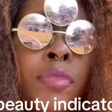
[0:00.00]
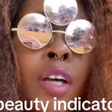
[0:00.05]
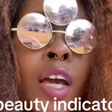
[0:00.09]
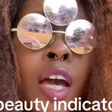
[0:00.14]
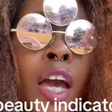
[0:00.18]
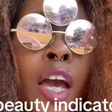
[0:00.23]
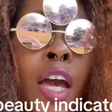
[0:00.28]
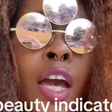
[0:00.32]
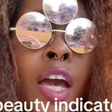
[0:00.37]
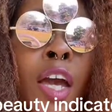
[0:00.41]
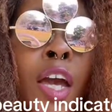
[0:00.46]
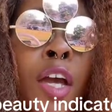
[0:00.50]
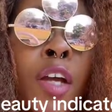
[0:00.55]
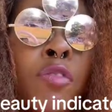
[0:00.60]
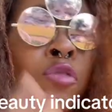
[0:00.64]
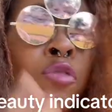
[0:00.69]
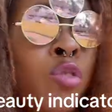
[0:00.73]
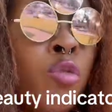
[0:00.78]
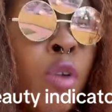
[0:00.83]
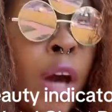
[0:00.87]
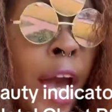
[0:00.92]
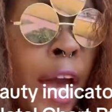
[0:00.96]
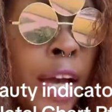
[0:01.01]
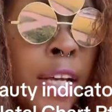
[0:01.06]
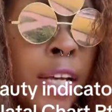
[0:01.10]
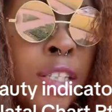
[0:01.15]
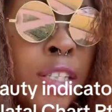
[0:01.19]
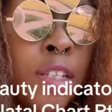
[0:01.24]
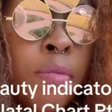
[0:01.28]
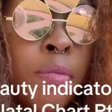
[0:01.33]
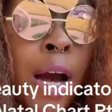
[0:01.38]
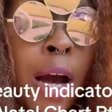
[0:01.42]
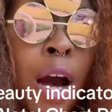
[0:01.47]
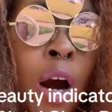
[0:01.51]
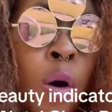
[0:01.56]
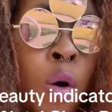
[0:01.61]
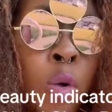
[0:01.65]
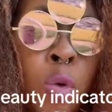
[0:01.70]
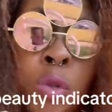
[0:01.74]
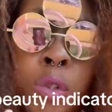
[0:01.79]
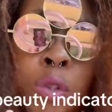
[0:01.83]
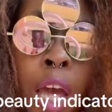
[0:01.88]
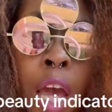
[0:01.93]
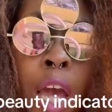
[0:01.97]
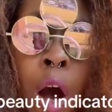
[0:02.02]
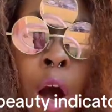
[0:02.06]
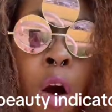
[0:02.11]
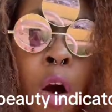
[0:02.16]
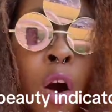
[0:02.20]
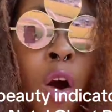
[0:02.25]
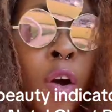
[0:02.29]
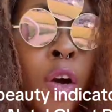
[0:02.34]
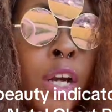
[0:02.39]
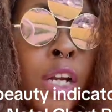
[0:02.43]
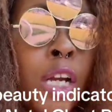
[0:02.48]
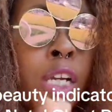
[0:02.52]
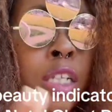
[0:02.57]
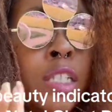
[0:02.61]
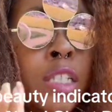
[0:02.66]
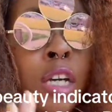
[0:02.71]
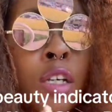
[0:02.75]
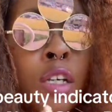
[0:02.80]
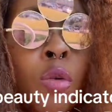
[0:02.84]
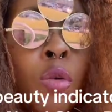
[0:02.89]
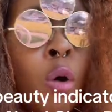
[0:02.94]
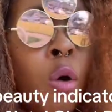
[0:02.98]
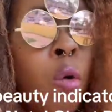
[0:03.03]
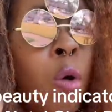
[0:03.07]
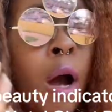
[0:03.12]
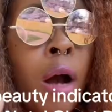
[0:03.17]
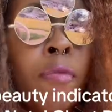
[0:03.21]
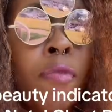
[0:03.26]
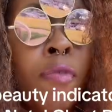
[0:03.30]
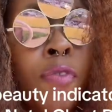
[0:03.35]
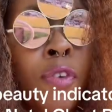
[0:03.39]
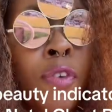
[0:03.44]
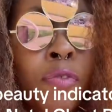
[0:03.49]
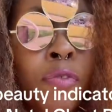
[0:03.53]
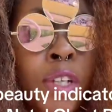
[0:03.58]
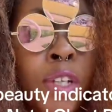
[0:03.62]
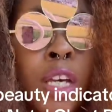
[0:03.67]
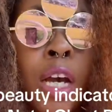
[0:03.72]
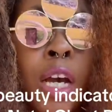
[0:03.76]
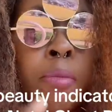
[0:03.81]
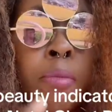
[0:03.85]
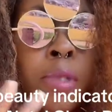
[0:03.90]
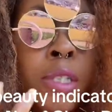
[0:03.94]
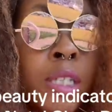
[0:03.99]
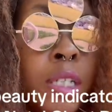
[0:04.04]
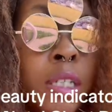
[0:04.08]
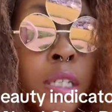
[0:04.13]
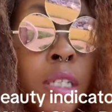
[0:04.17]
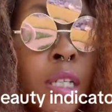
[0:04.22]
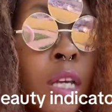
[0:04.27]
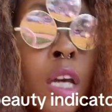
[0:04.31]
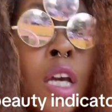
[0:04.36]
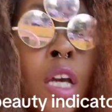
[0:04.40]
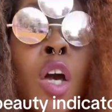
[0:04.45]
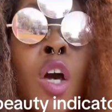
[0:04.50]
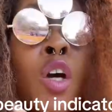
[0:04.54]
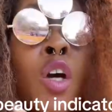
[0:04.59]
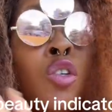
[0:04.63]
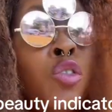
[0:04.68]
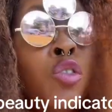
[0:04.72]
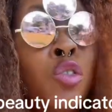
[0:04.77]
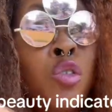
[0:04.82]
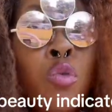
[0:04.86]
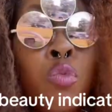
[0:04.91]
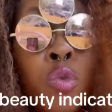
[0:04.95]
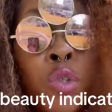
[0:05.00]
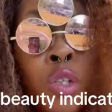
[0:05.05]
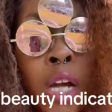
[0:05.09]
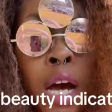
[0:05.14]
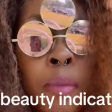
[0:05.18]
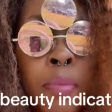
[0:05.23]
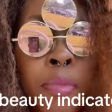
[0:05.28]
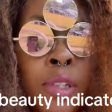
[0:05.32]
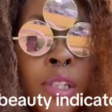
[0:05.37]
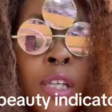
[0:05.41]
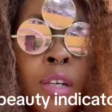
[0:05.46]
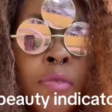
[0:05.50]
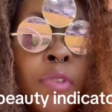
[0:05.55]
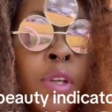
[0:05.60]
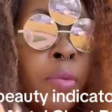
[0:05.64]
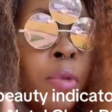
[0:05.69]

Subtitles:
and you ask them how old they are, and they tell you, oh, I'm 50, I'm 60, you will not believe them.